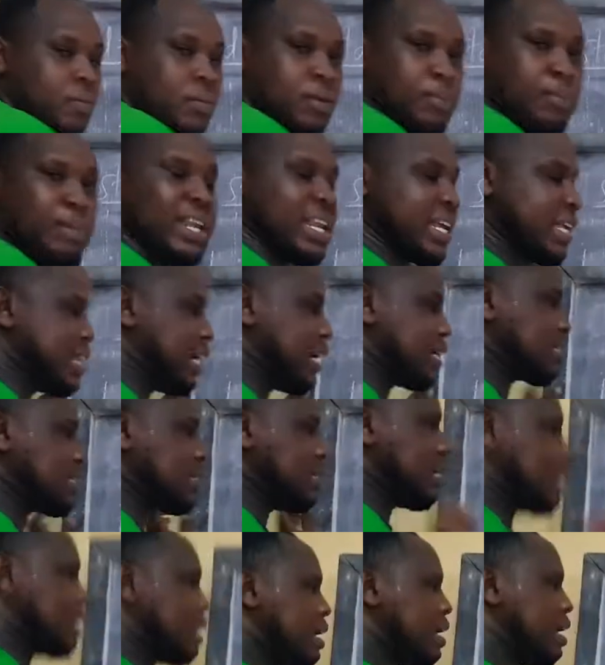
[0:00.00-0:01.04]
Meaning
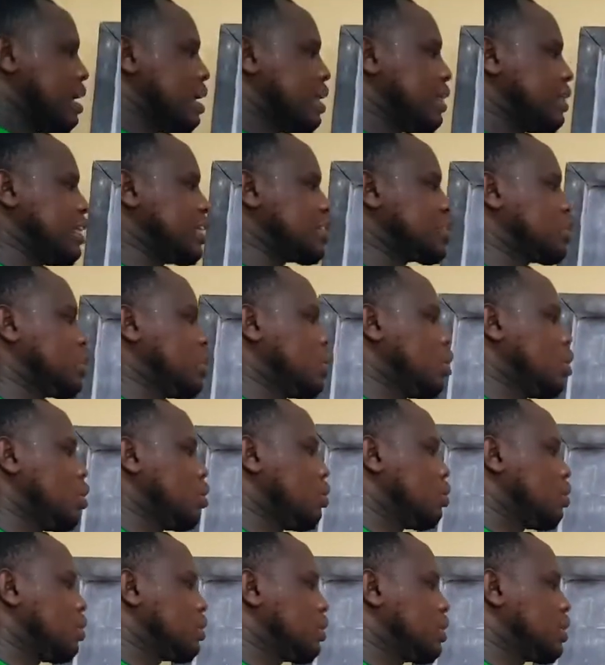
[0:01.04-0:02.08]
that there's
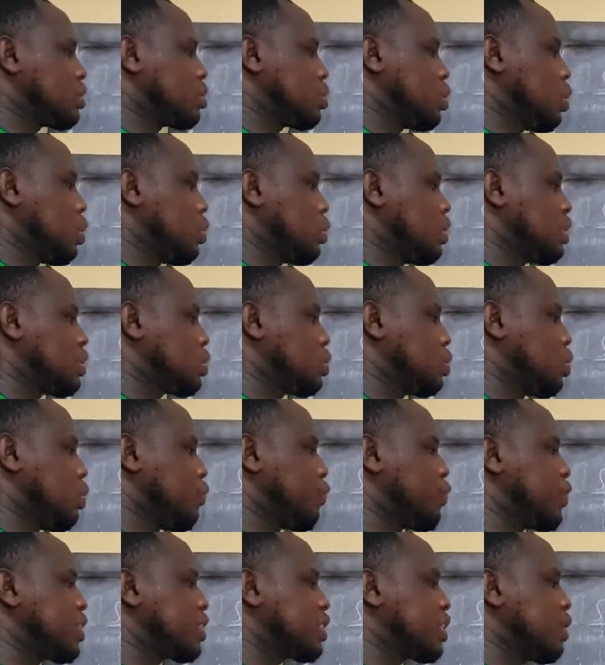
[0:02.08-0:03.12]
no
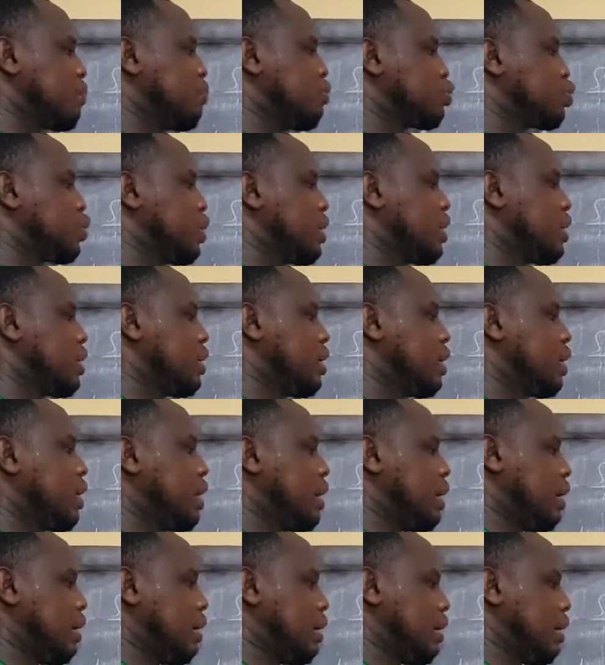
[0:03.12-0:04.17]
friction between
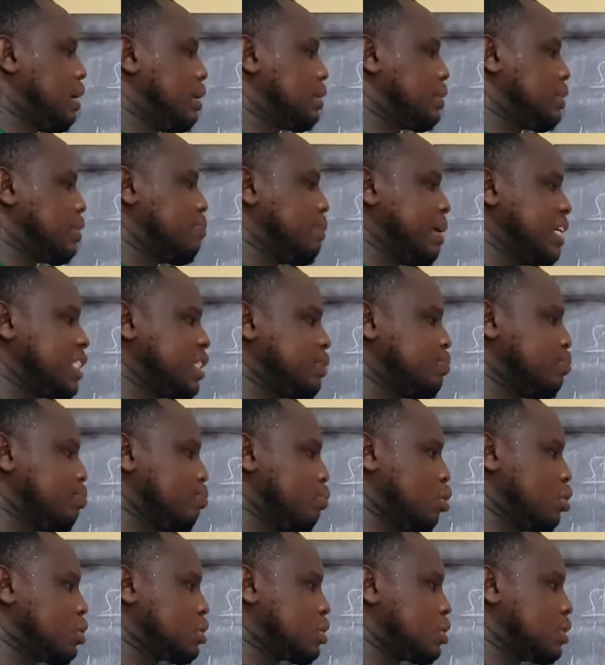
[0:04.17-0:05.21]
the
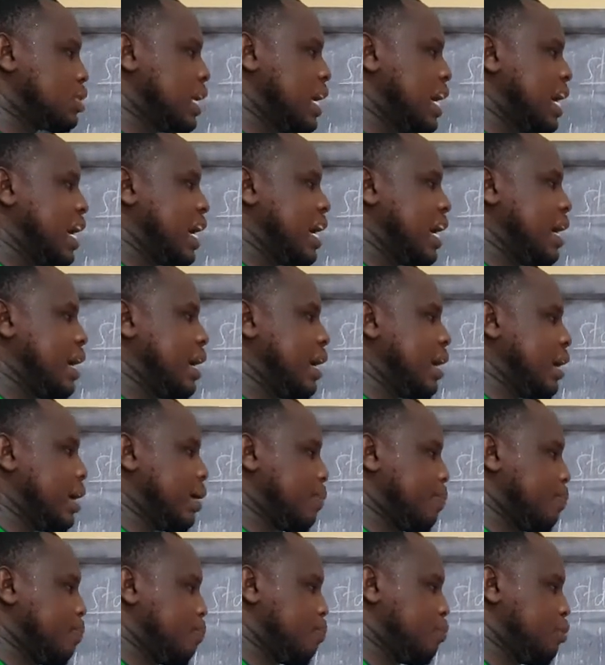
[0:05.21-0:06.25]
matchbox,
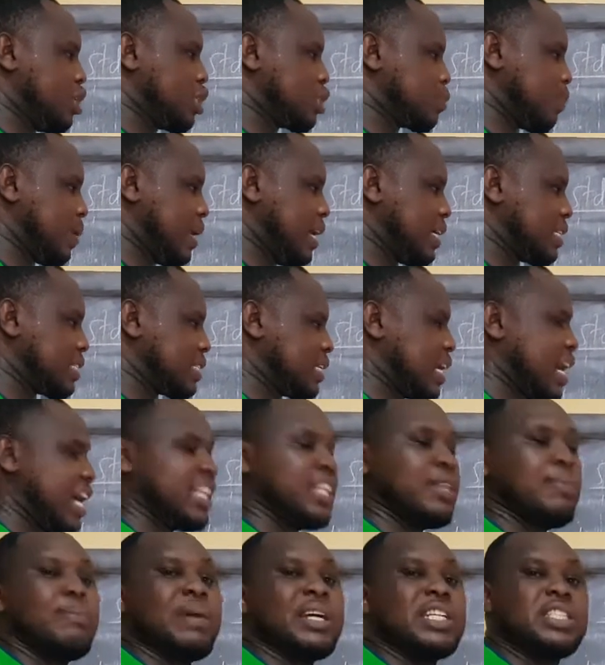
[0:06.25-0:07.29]
this place, and
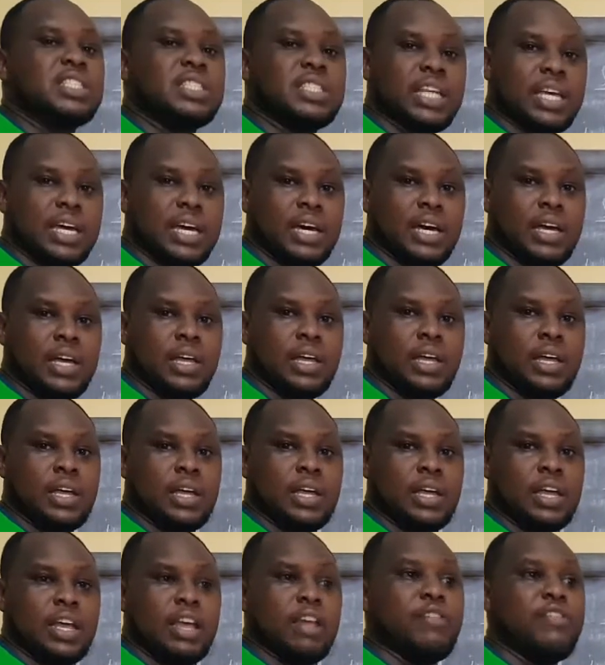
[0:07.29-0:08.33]
the matchstick.
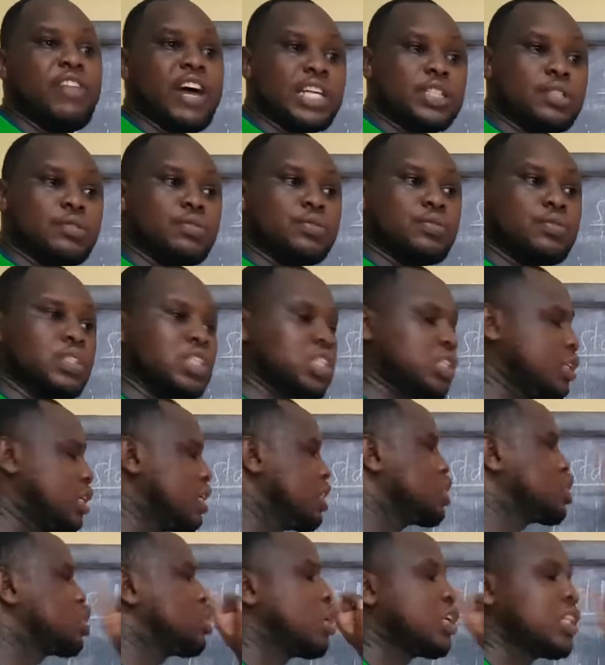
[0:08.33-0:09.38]
If that friction
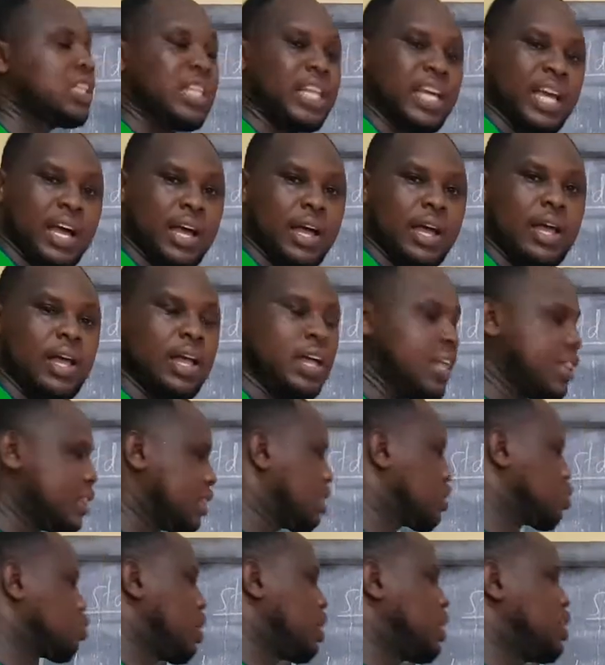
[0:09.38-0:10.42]
is not there,
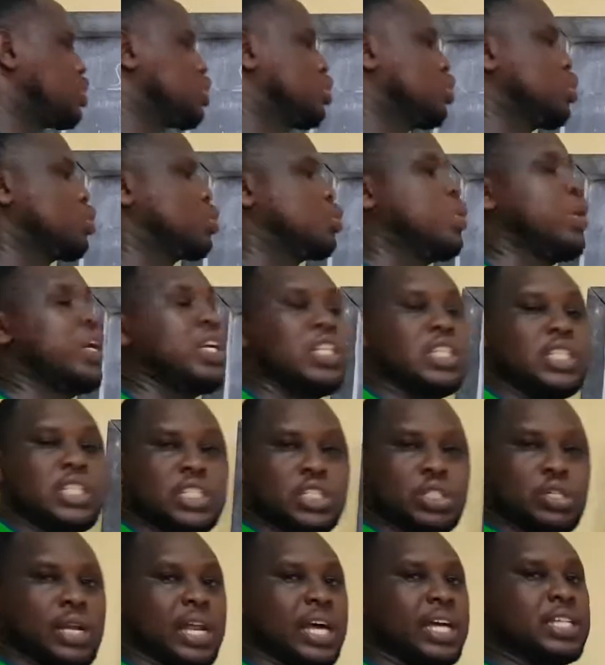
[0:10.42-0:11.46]
this one is not going
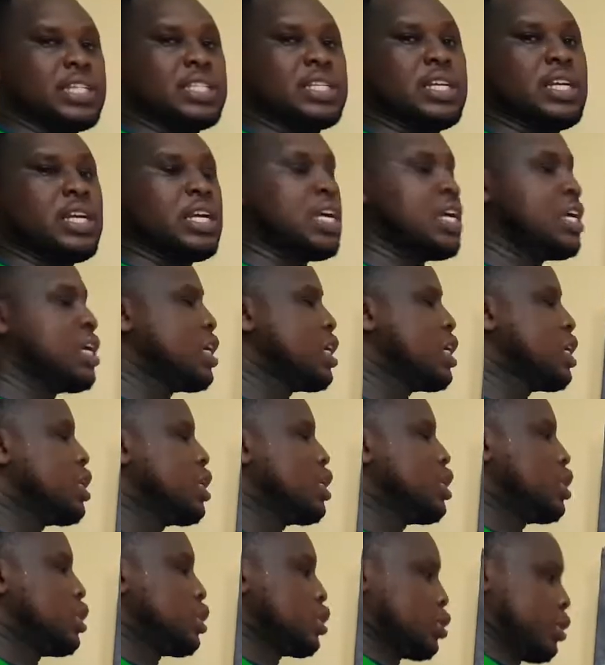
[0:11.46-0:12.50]
to light.
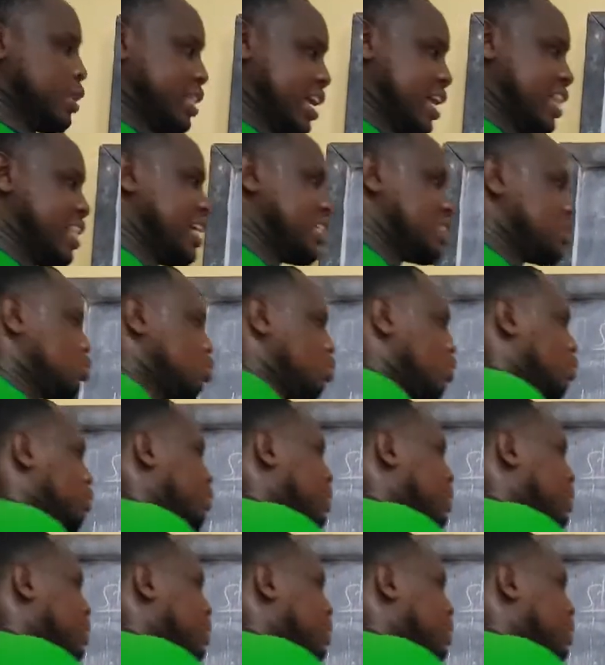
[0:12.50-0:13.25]
So the others will